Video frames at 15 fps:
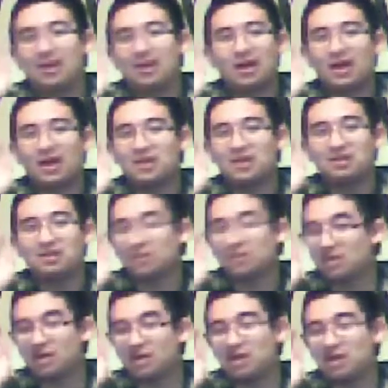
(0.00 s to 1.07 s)
I.
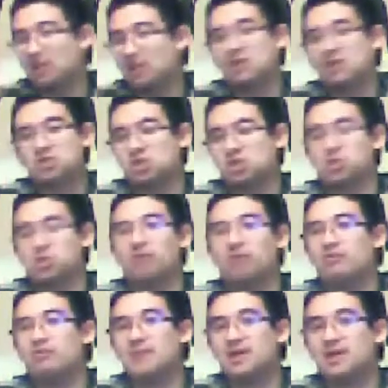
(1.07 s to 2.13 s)
It, it's just not for
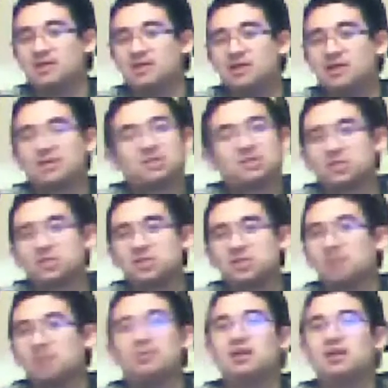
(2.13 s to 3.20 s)
me. That's just
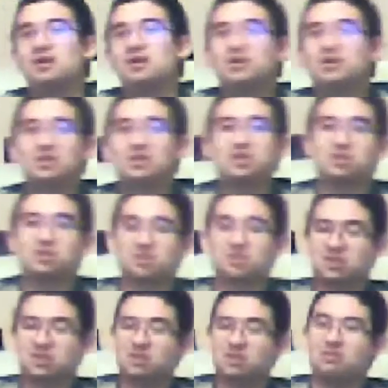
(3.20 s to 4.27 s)
simple. That's just
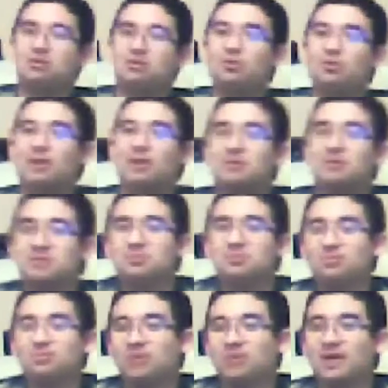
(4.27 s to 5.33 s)
the way to
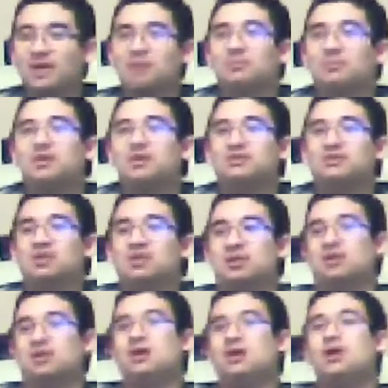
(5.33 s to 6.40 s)
where I can put it. Really,
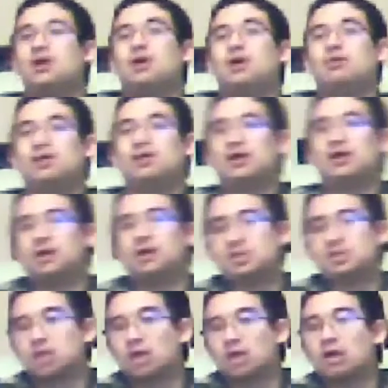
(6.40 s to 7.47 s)
really.
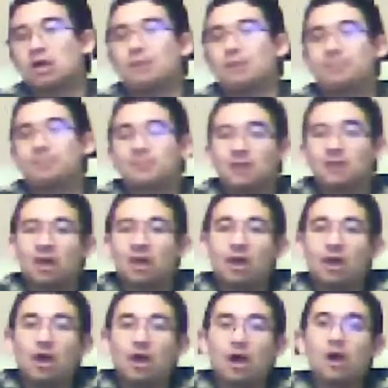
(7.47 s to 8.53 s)
So,
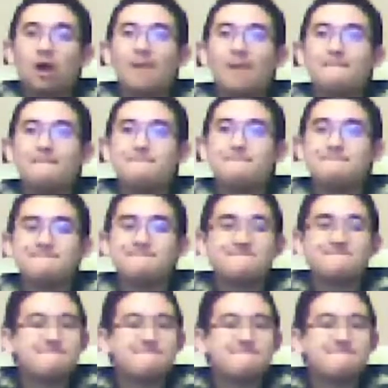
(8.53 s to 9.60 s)
um,
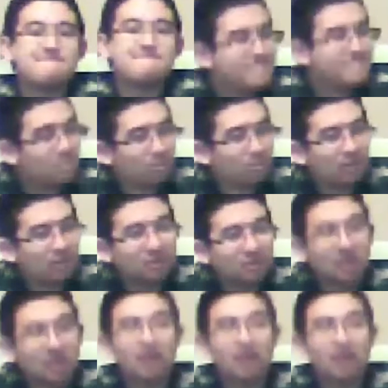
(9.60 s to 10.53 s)
what else?